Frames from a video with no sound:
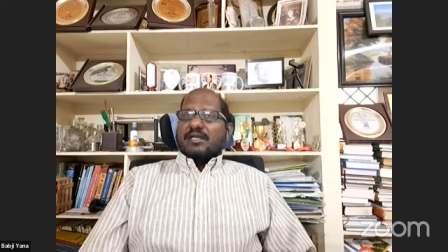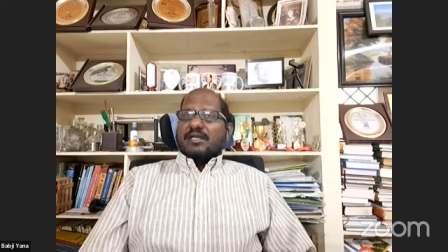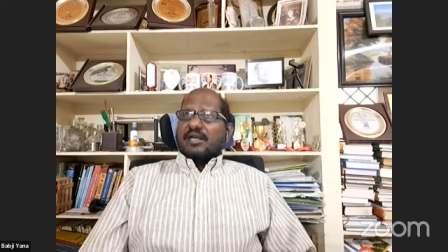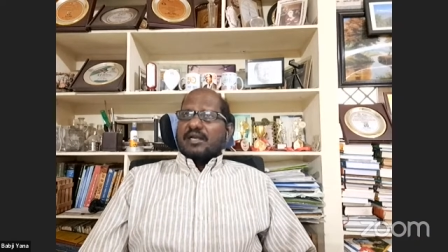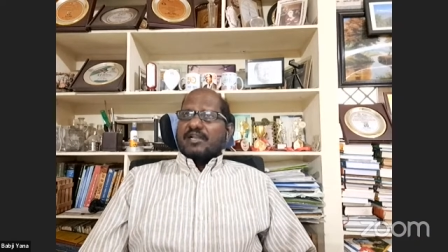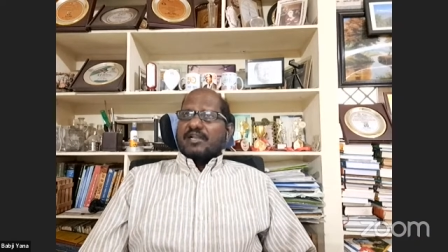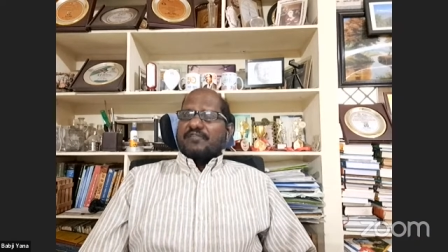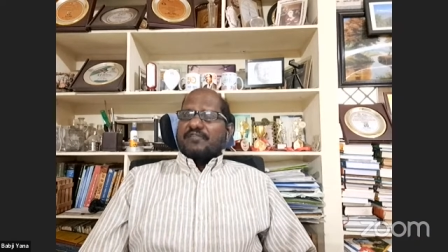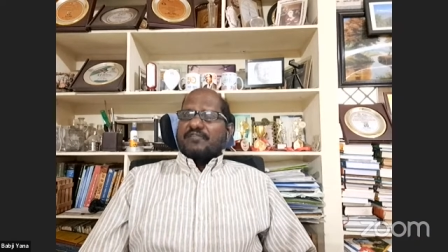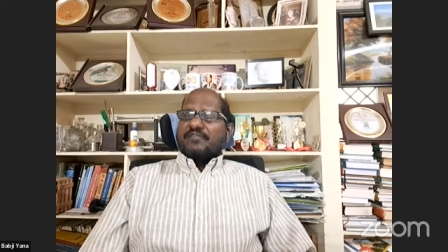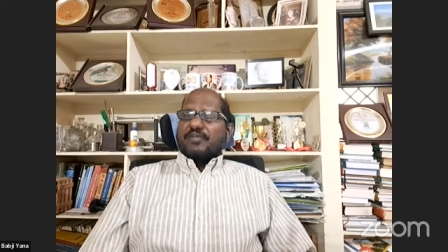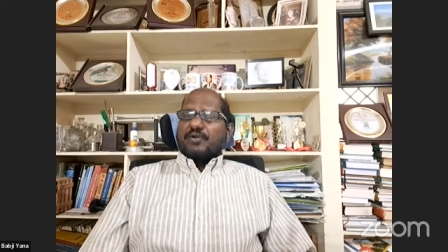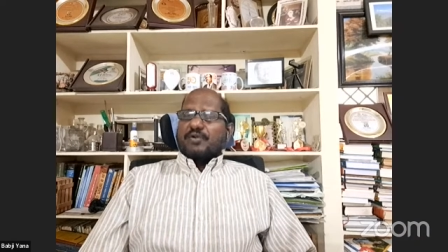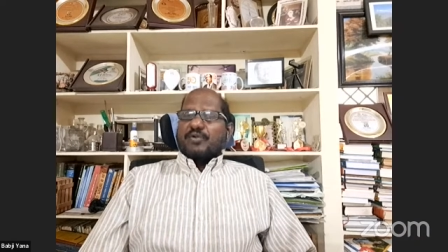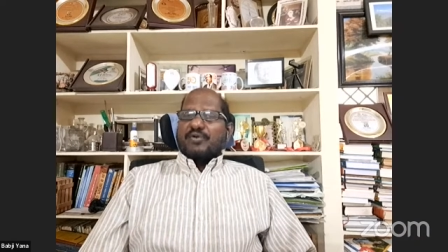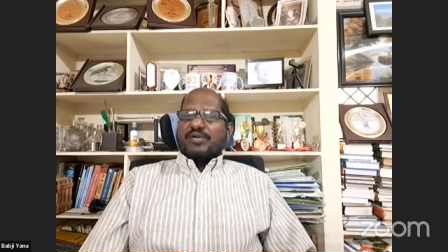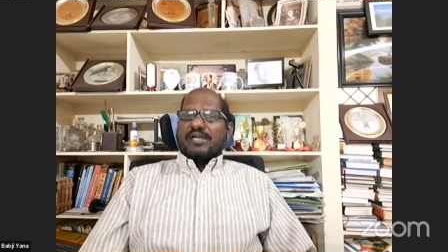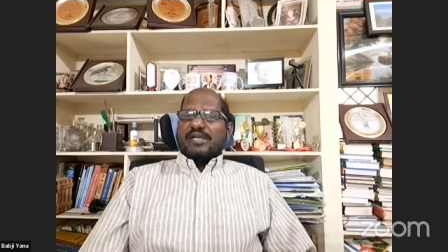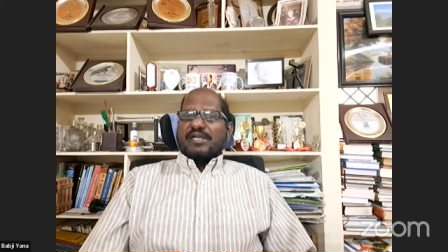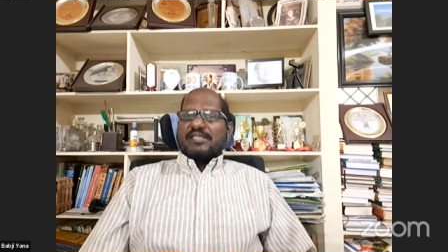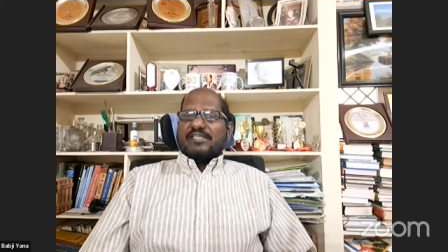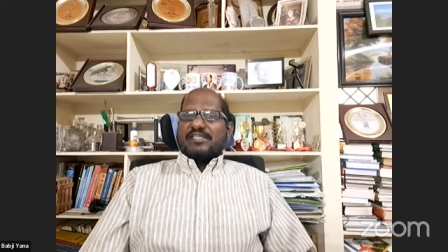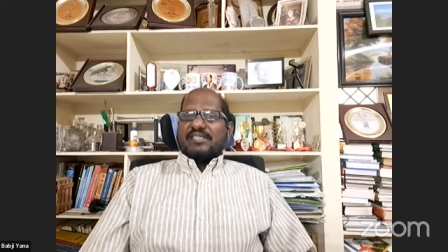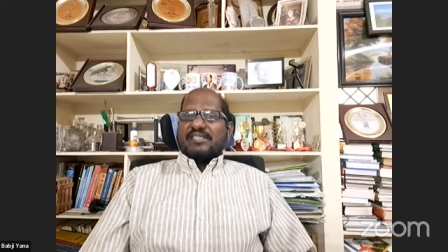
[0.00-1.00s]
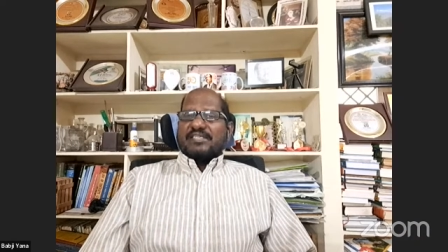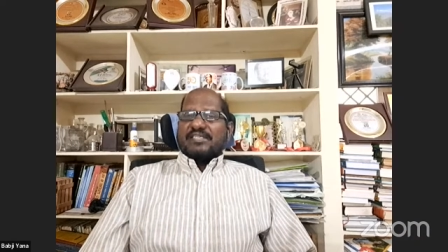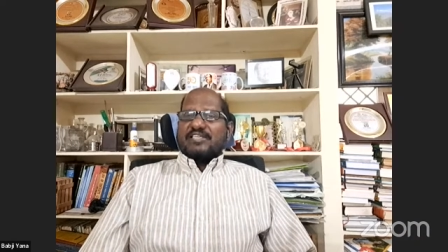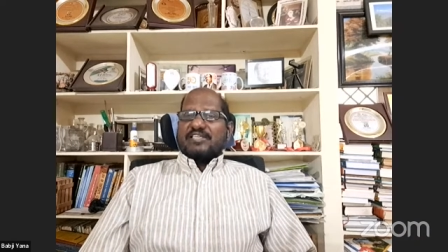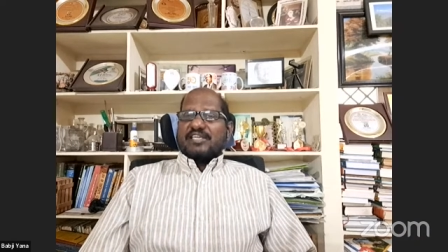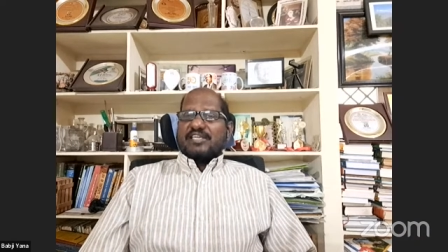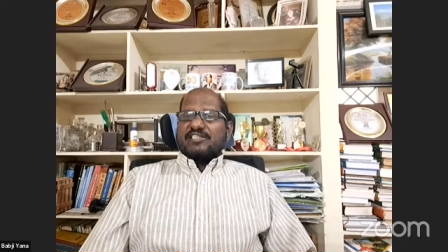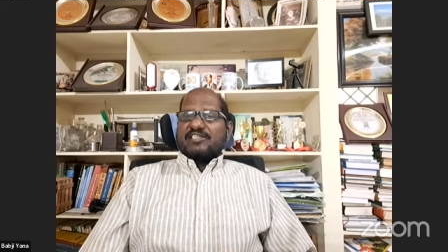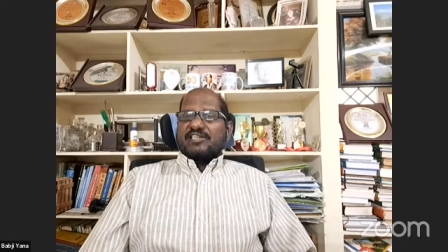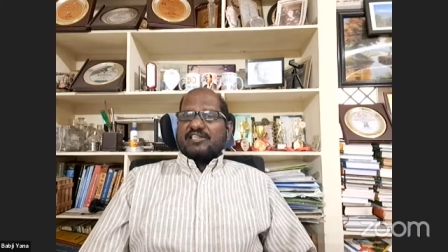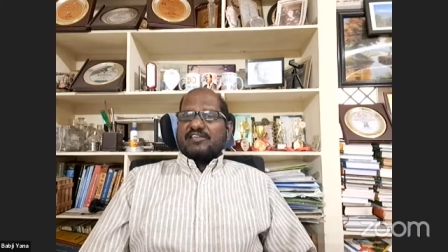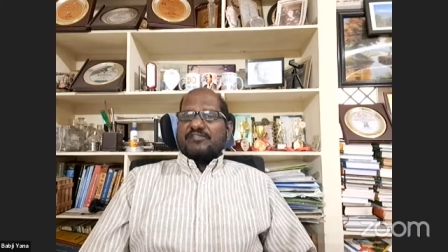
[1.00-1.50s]
And if you look at the
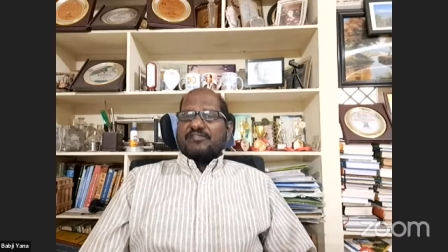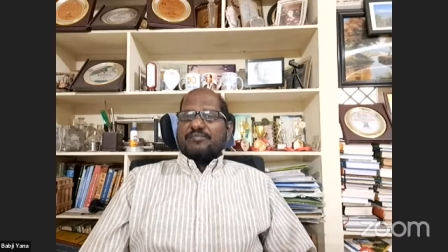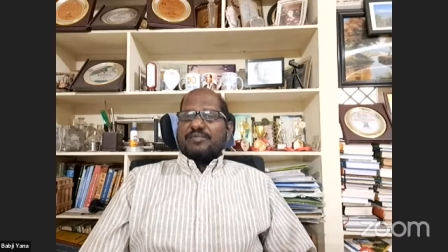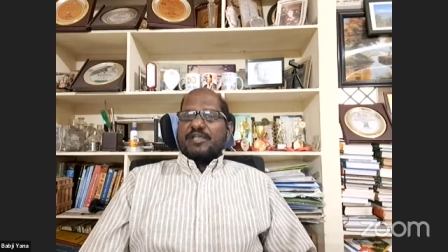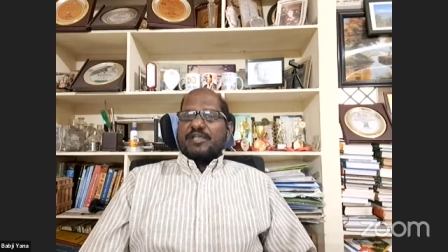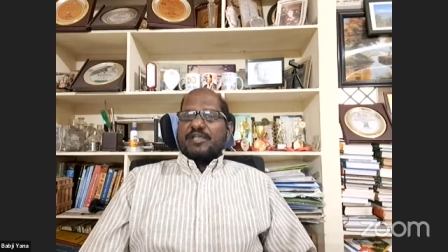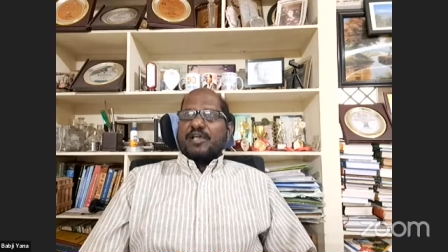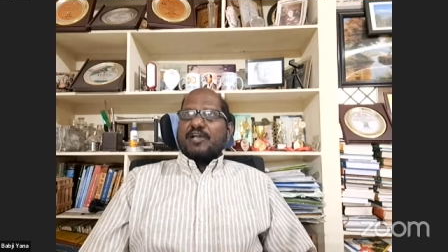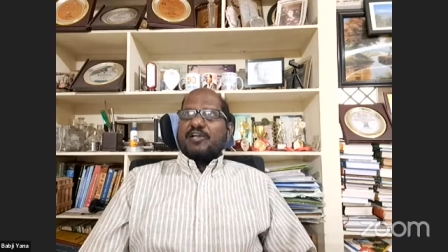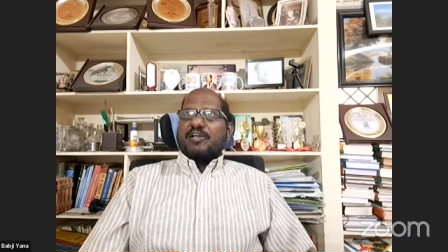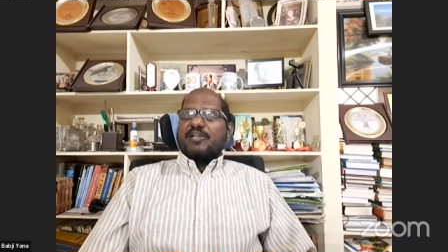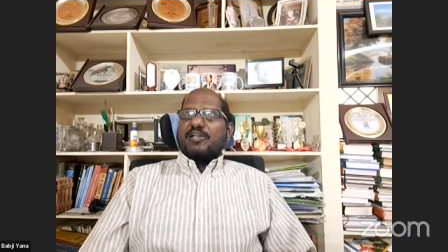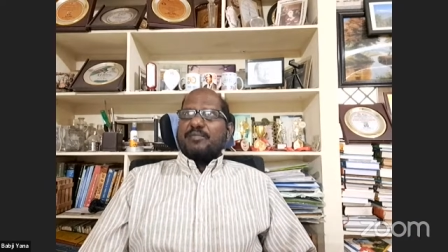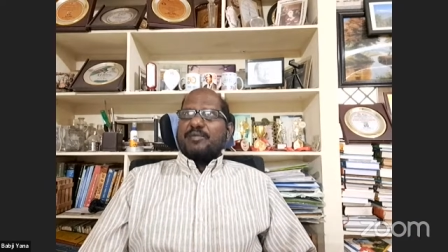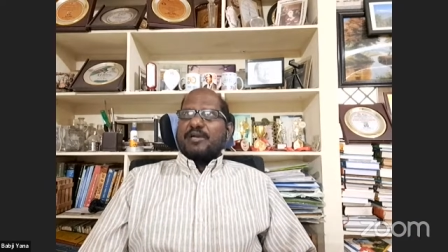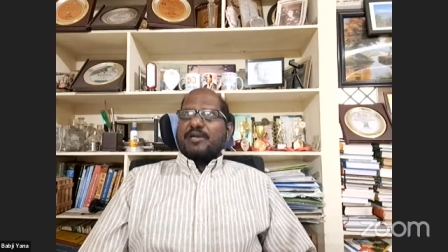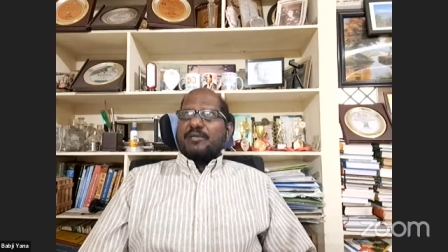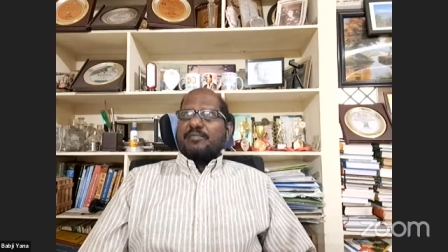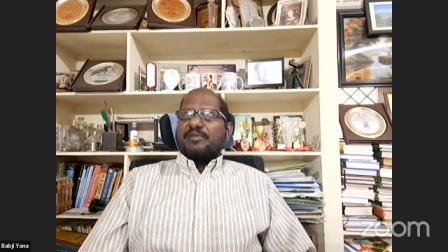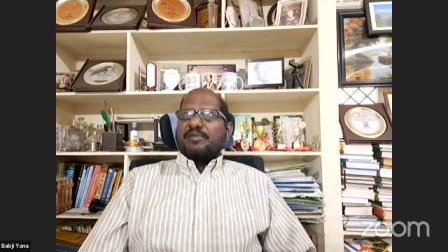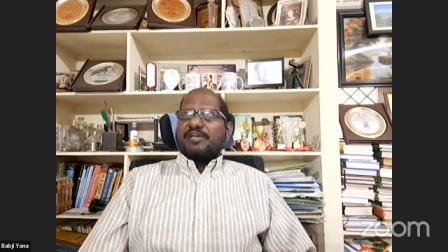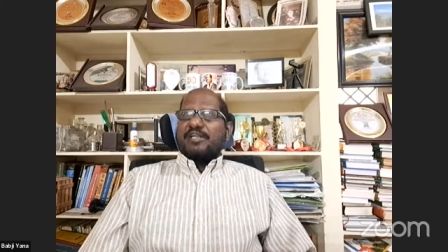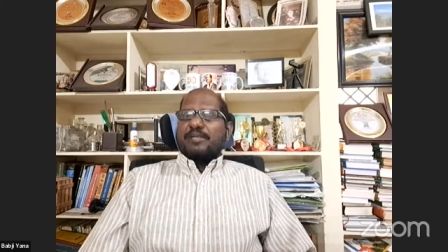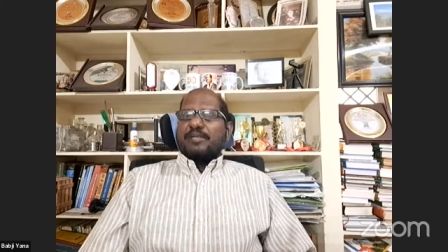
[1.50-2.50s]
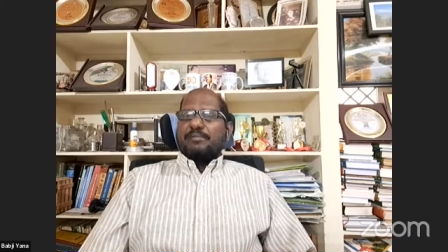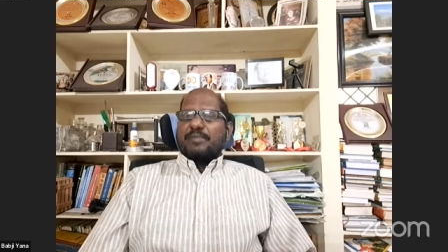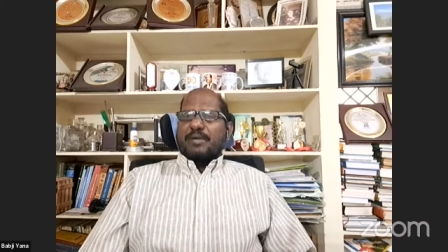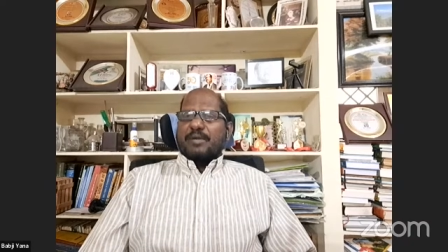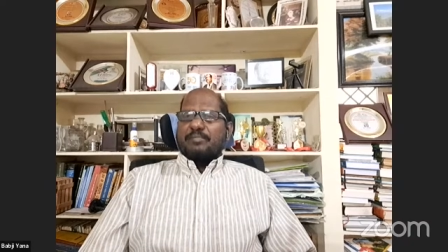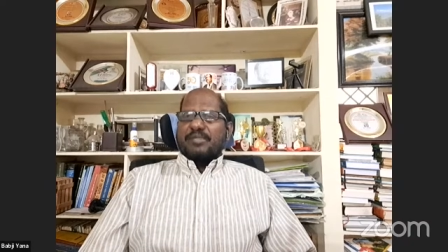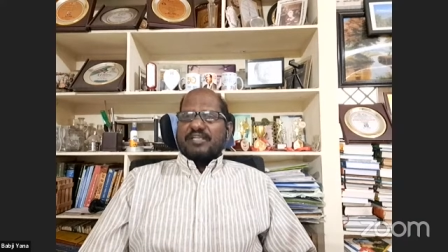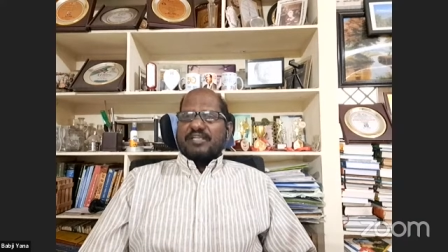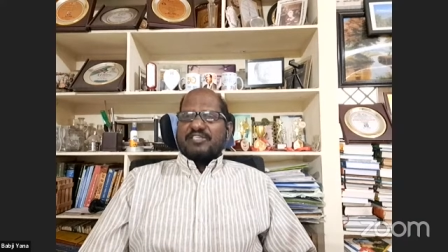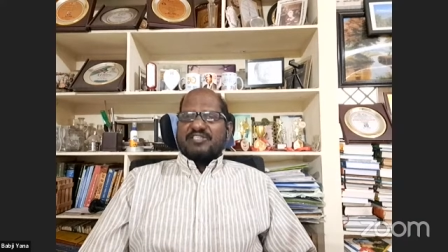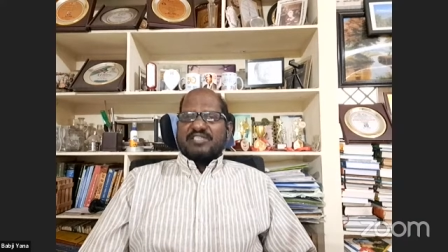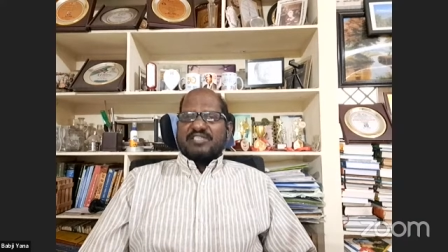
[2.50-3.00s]
structure of PR department in
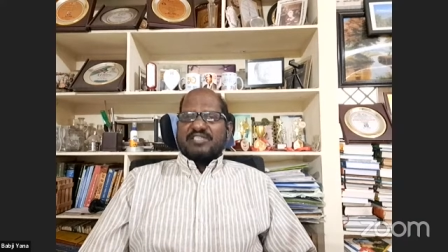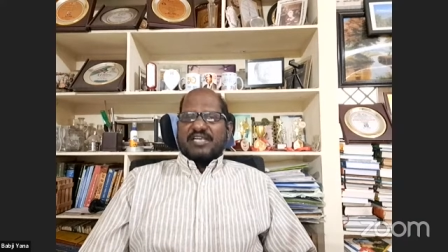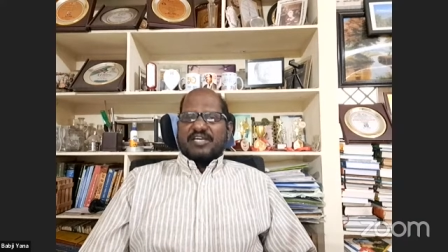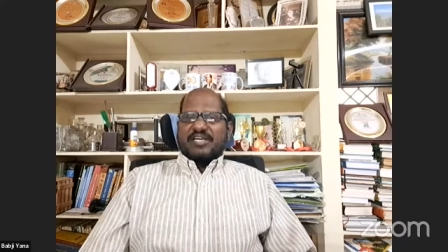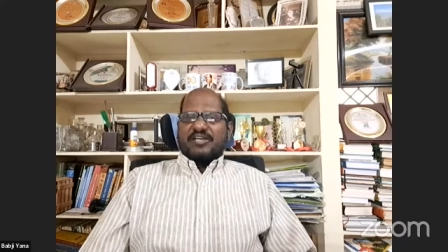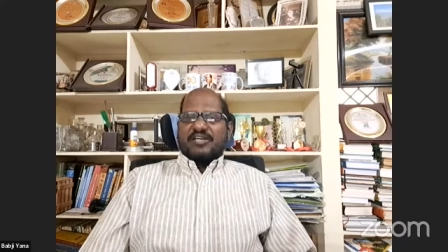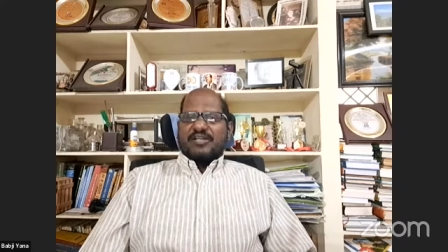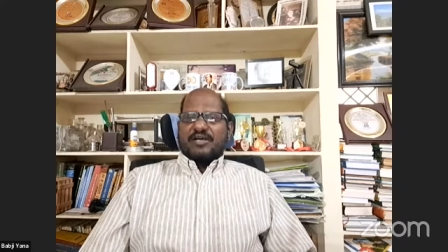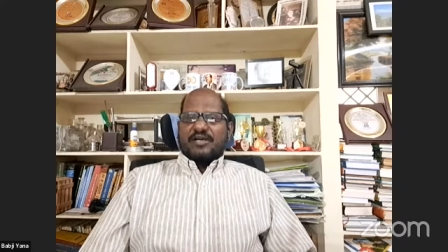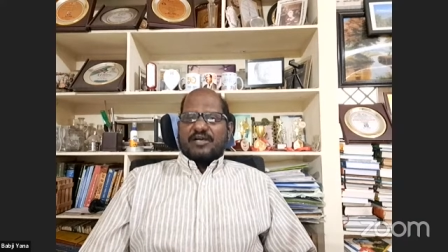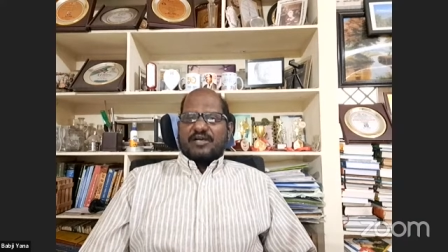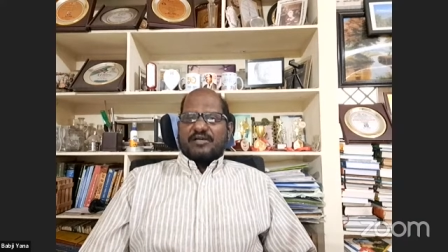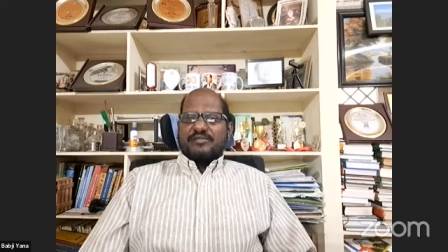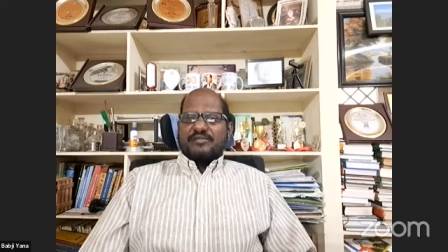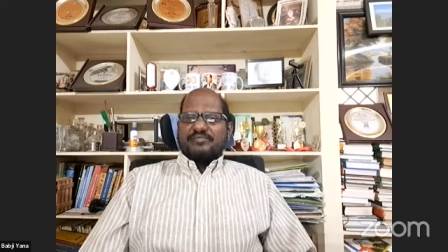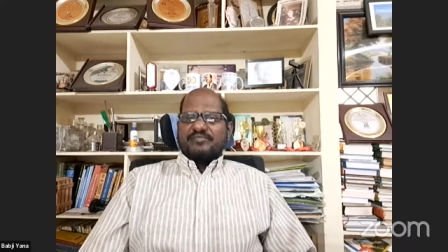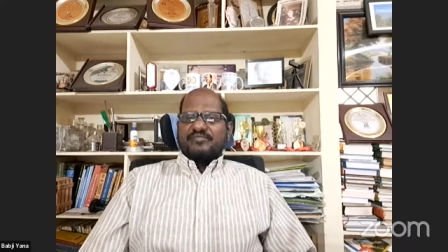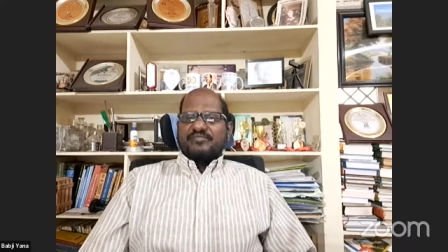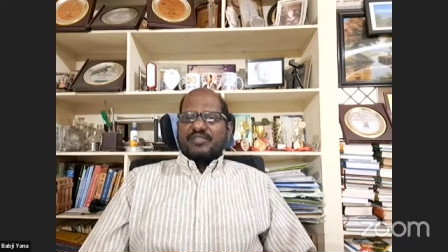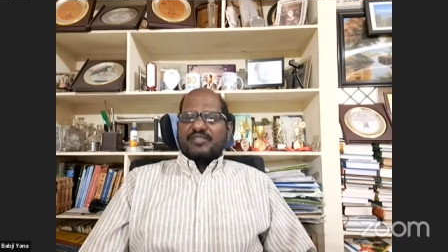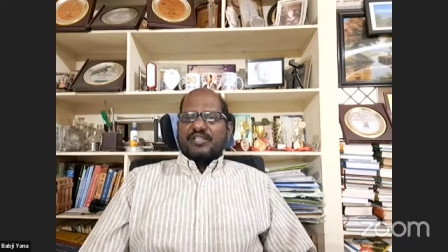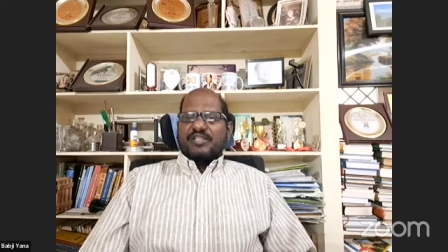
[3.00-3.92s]
public sector,